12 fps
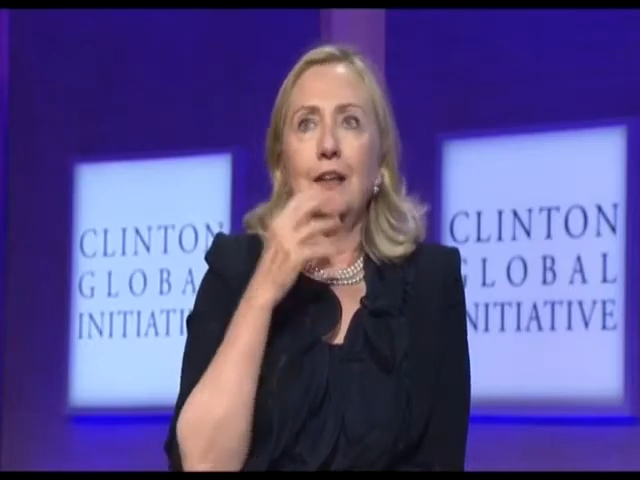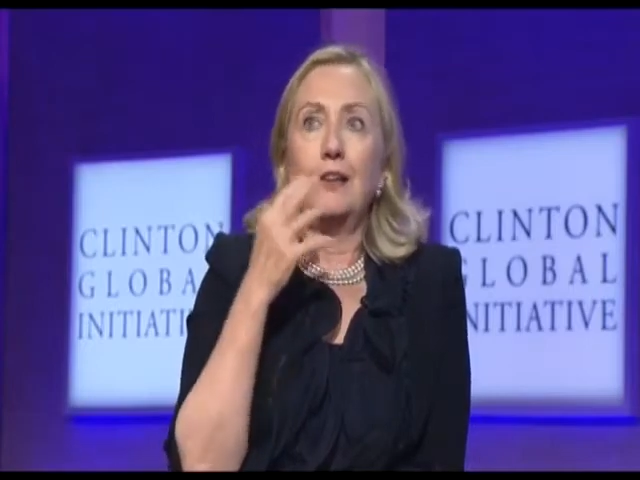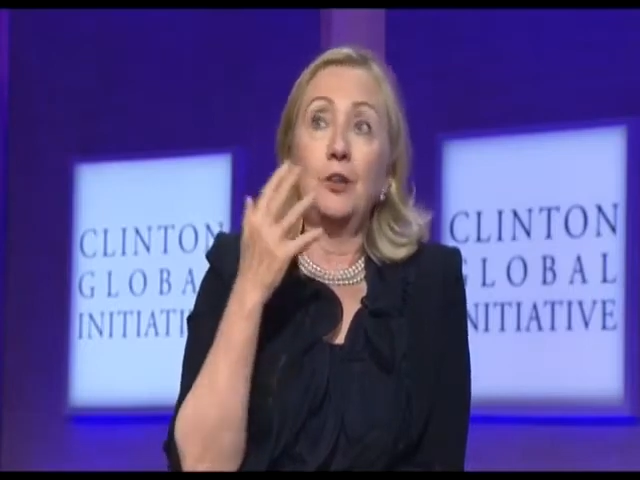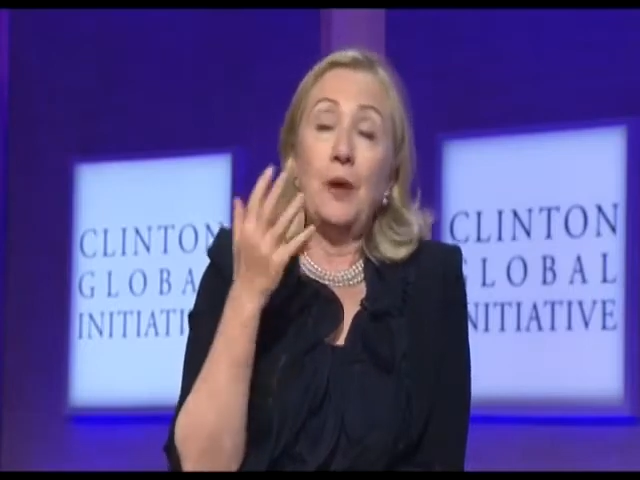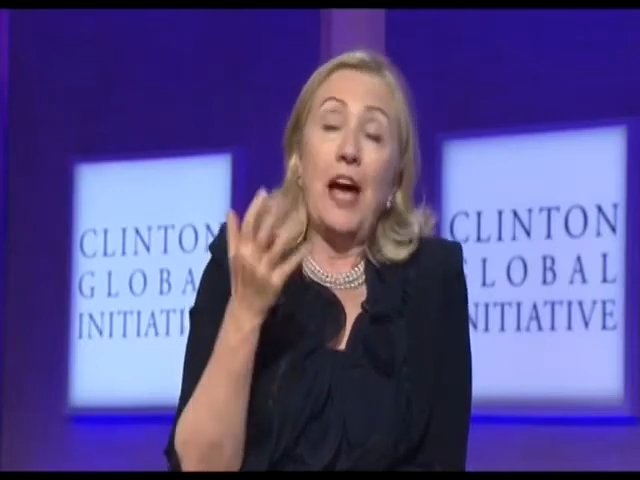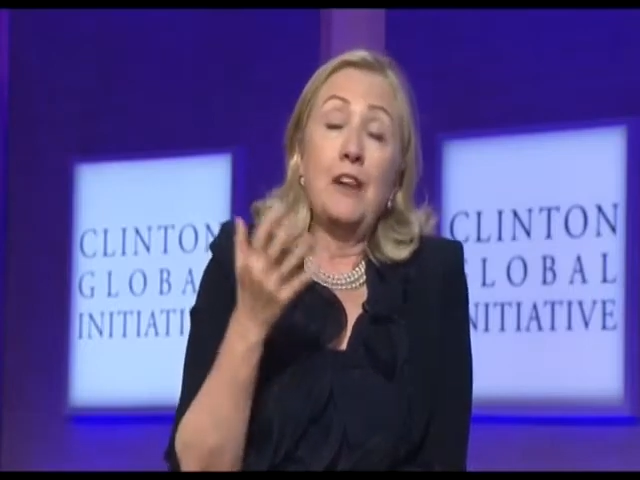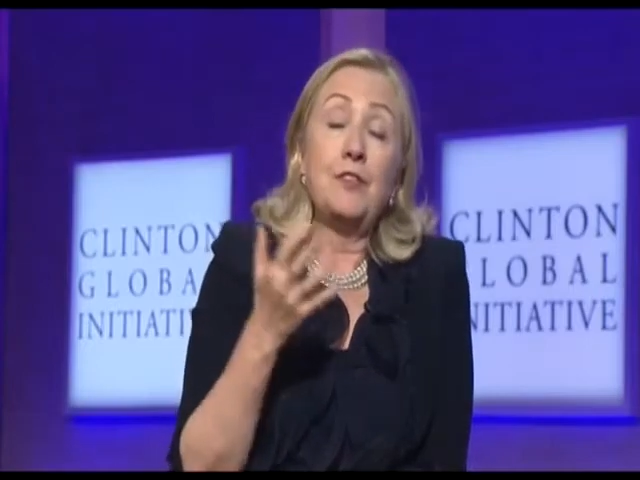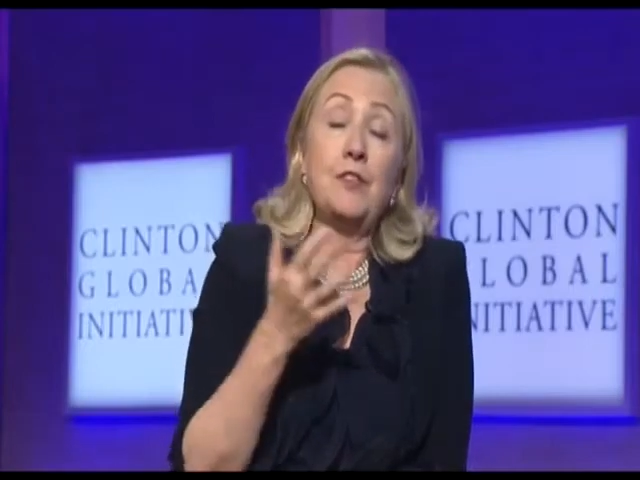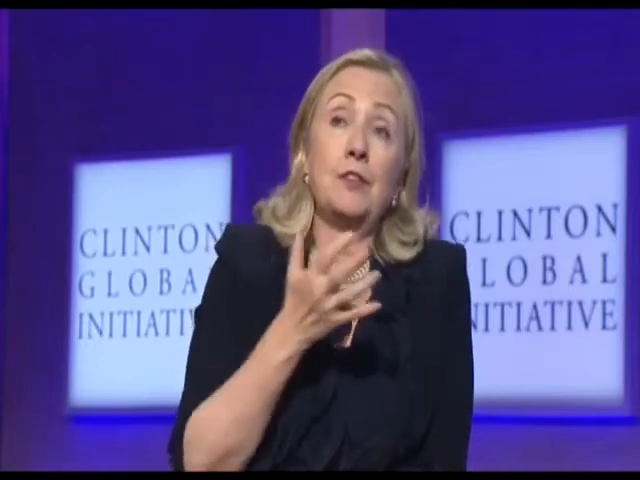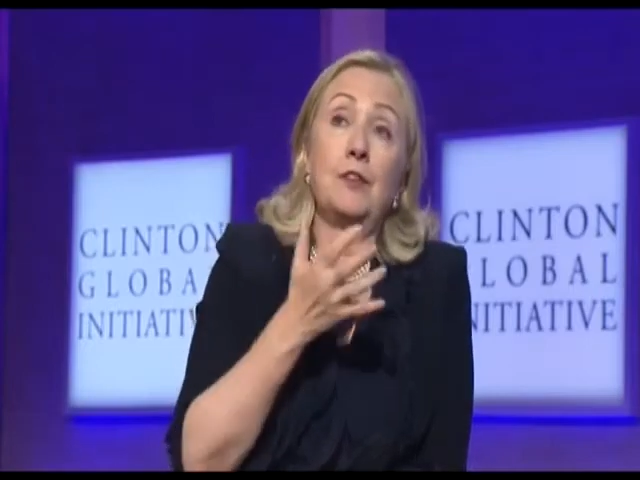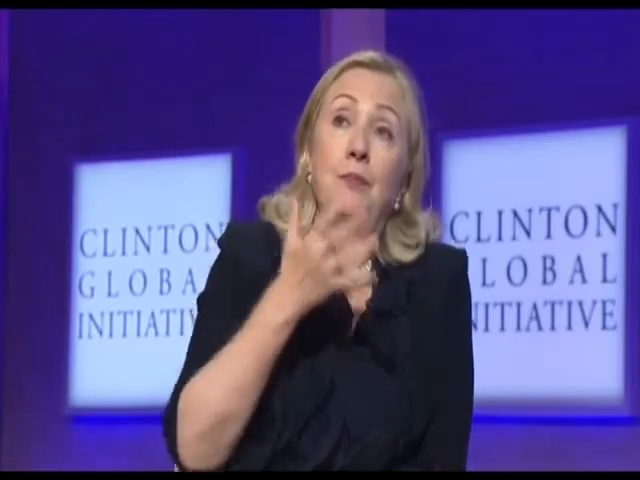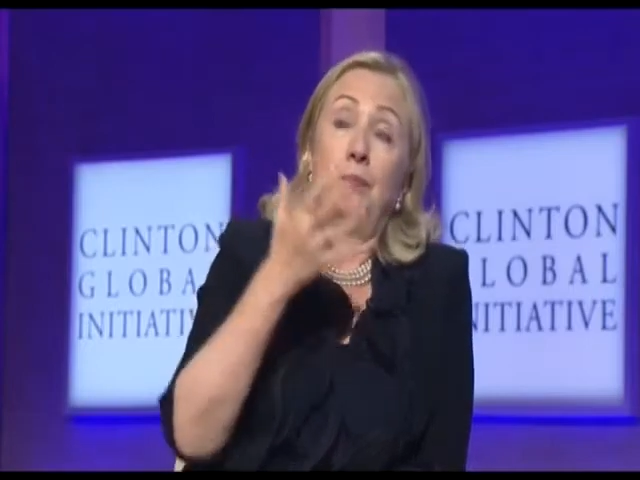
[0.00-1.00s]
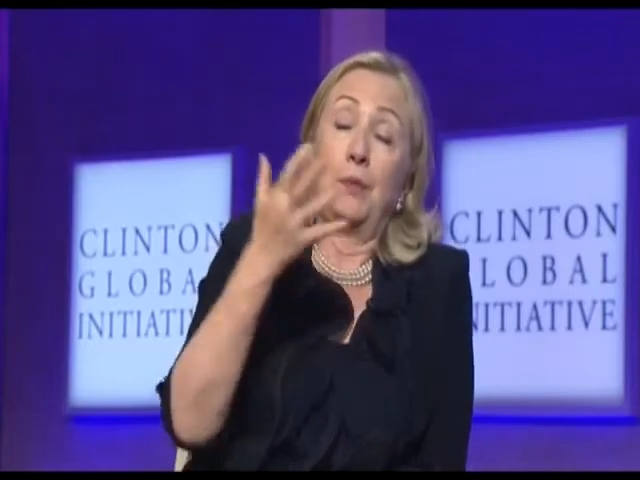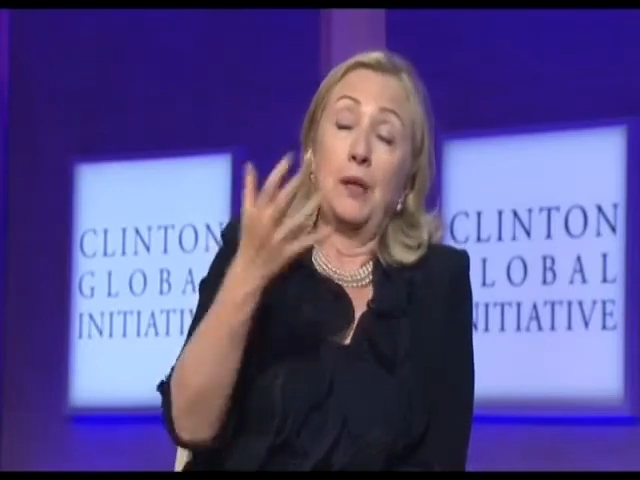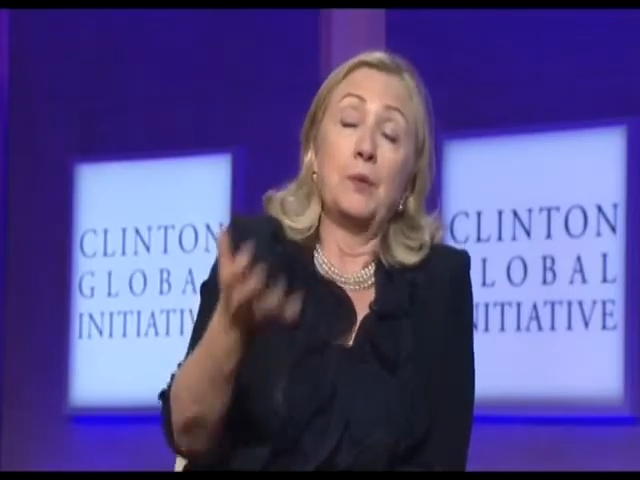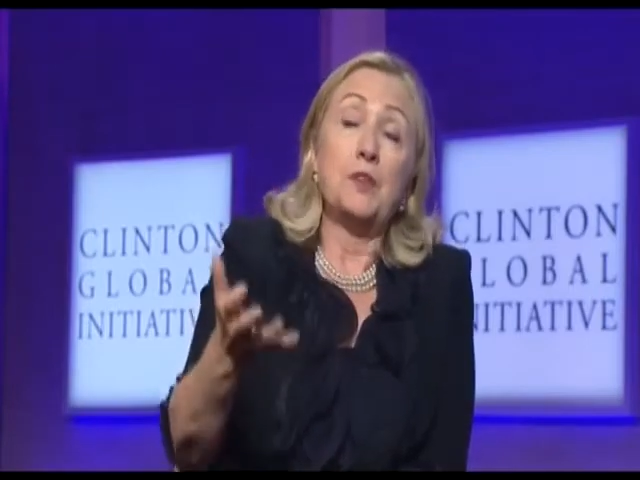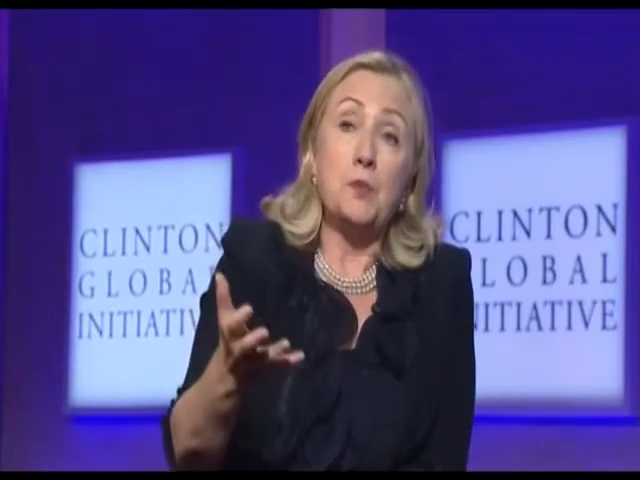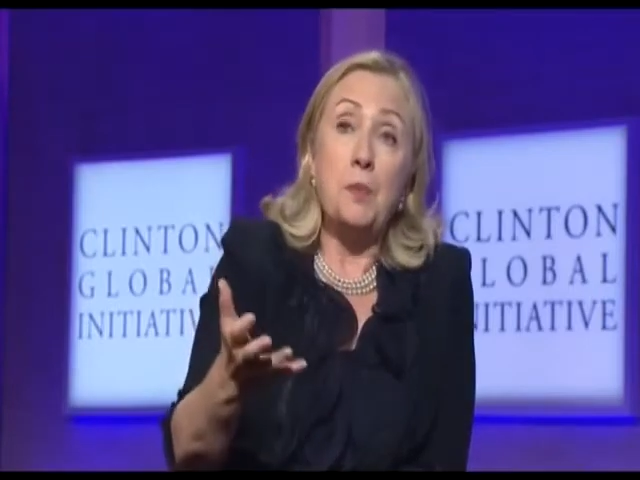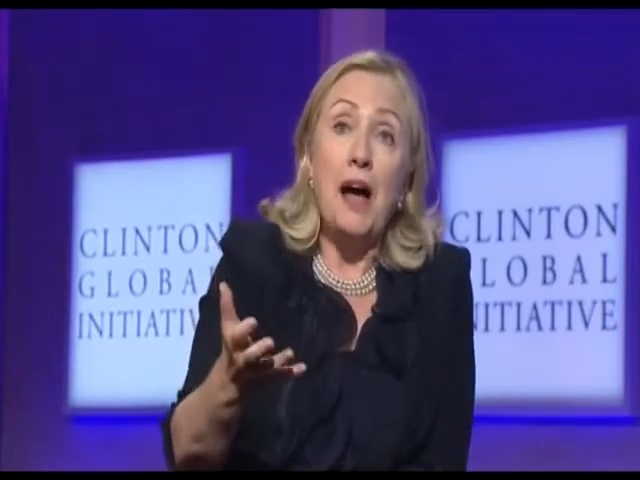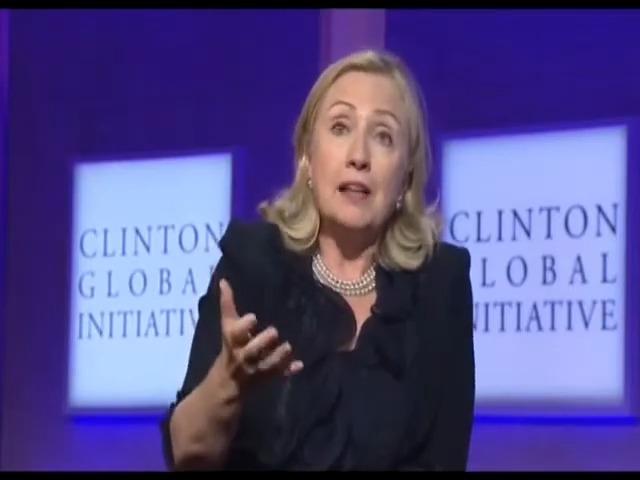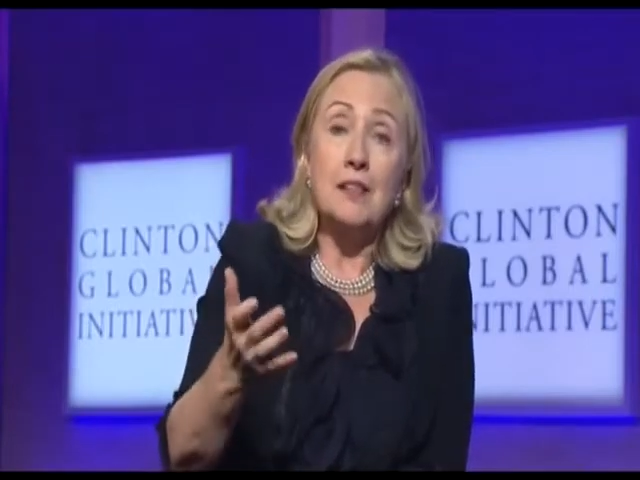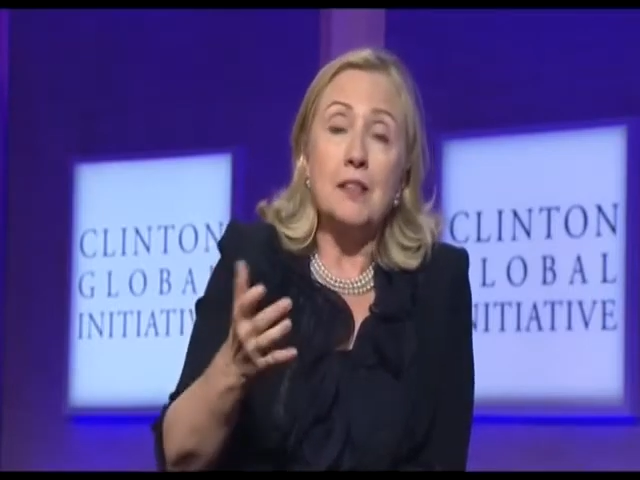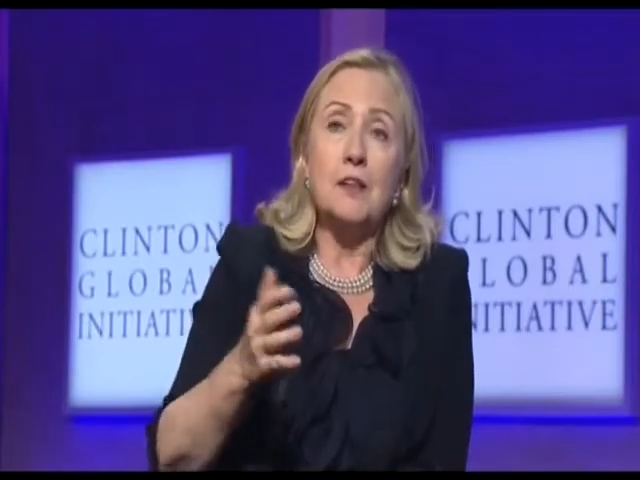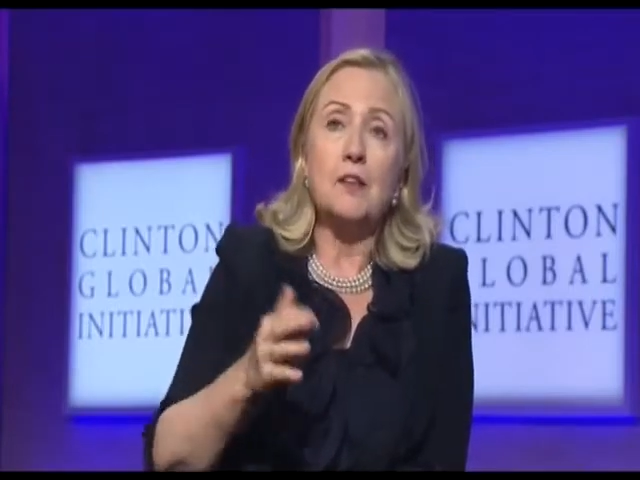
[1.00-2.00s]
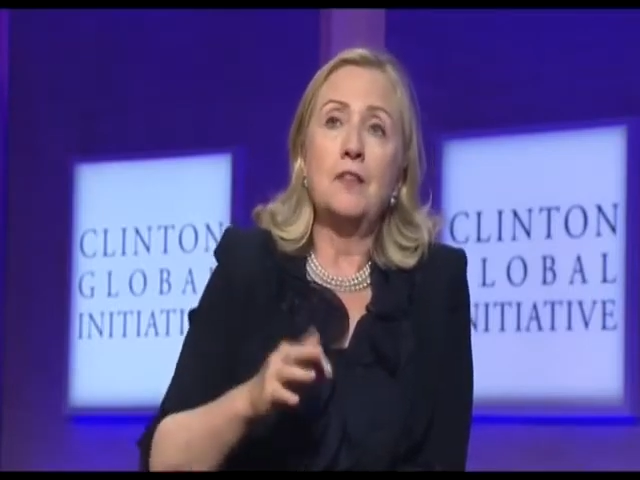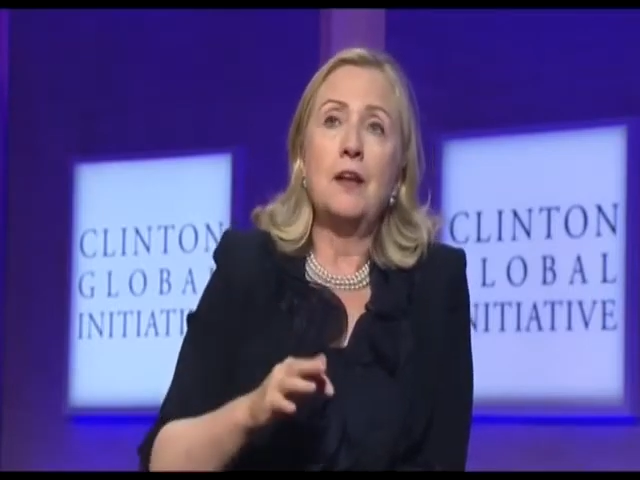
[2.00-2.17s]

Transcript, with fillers: you have to be responsive.